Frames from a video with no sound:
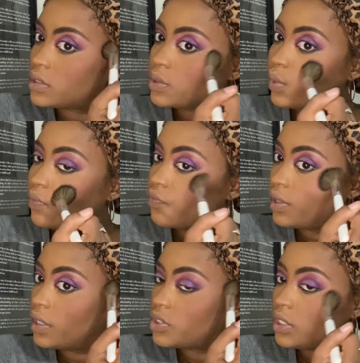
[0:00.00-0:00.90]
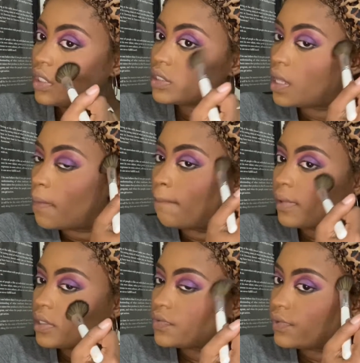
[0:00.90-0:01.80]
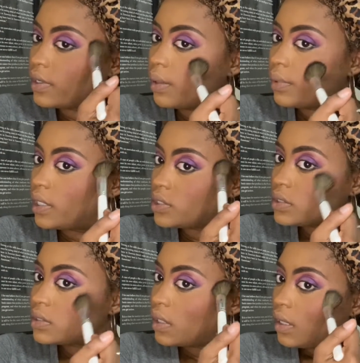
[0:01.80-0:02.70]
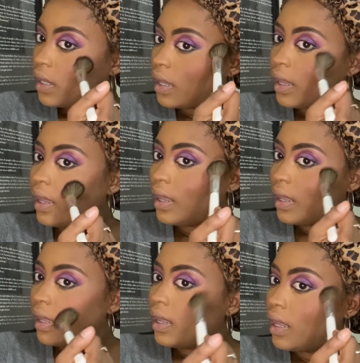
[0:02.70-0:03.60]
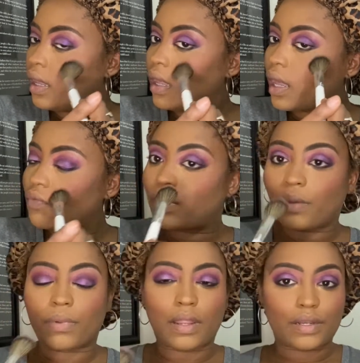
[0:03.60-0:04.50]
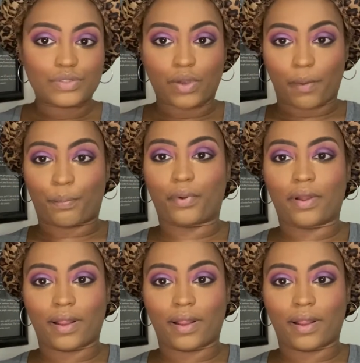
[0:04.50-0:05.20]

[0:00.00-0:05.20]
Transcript: Sweep for your cheeks. Blush for your brush. Hey, I feel like I'm a 90s rapper.